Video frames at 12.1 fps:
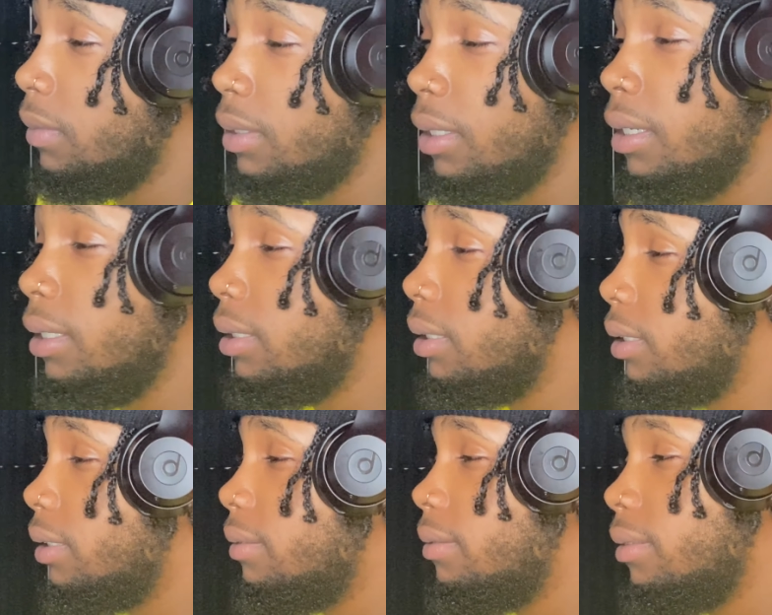And that shit,
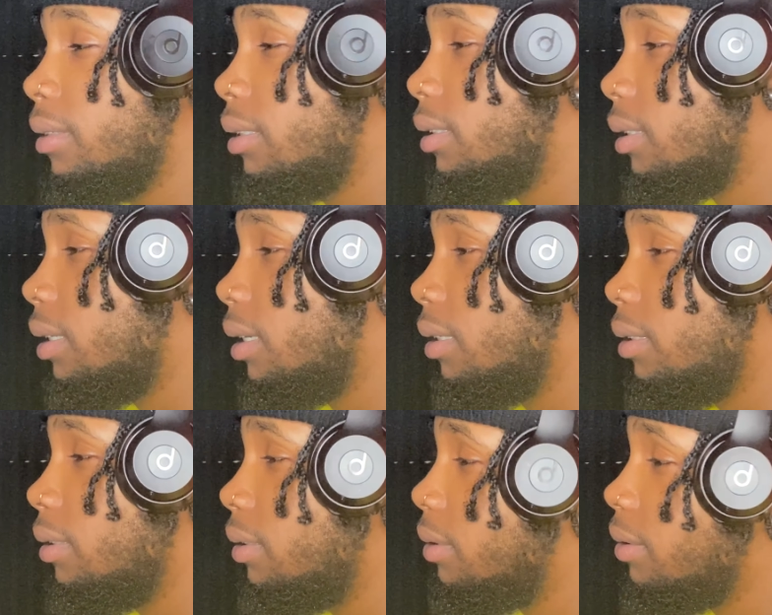that shit kind
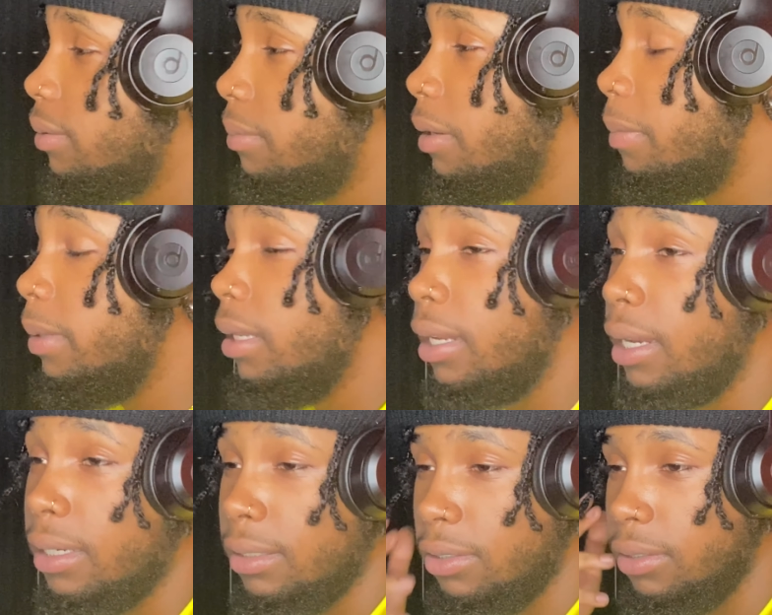of make me look
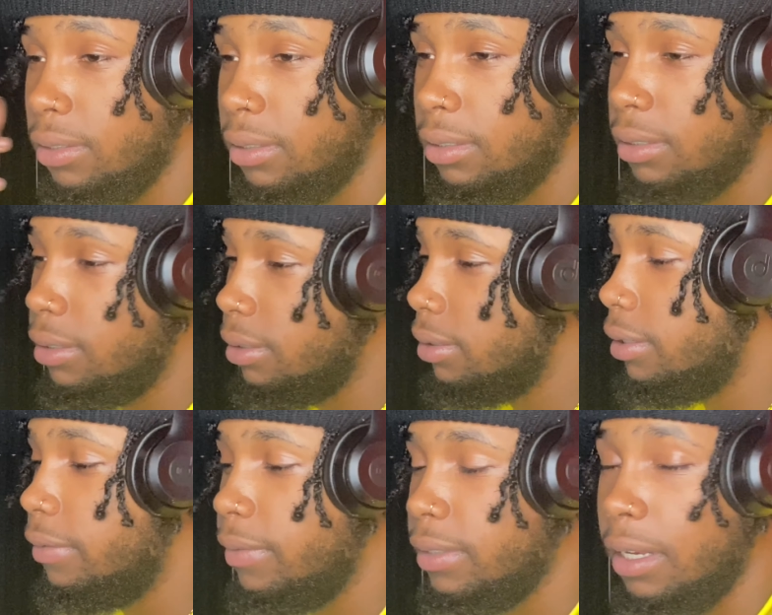at shit
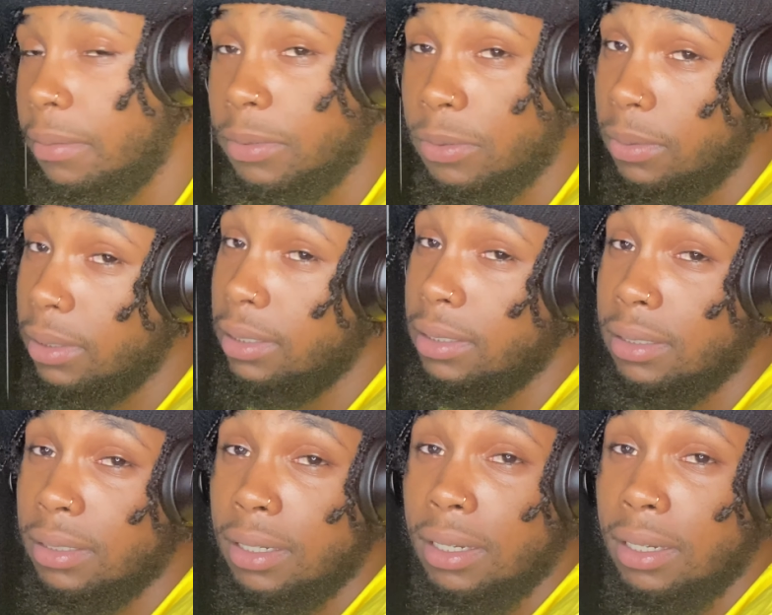different types of ways.